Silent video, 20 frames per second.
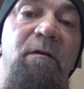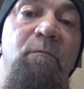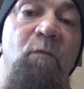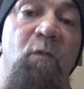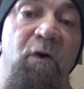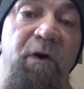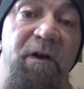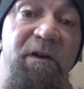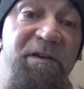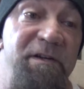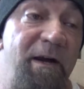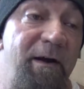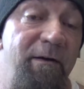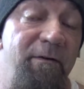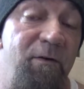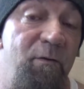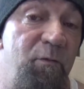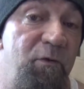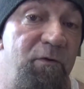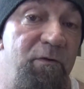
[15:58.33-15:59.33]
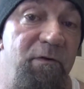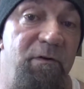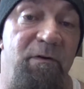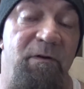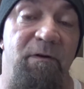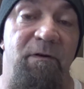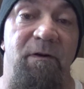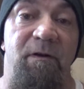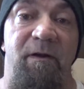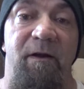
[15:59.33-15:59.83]
more desirable
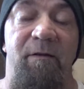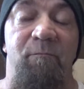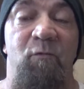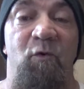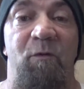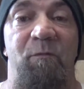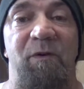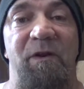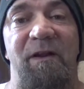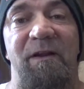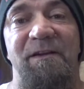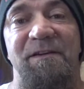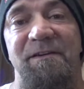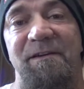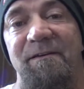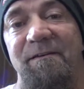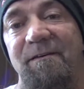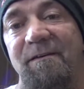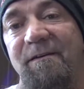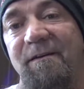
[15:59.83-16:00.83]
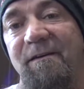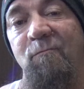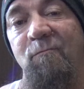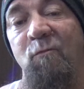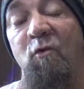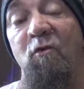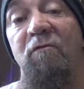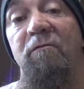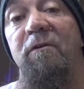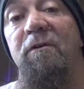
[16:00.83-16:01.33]
and more pleasant and
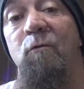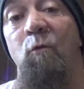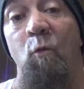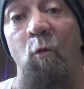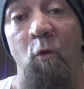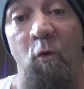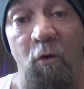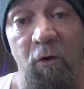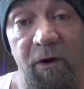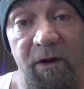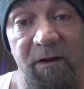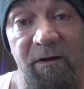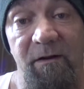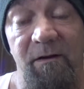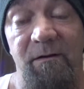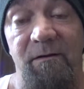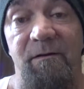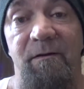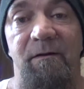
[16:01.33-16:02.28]
more rewarding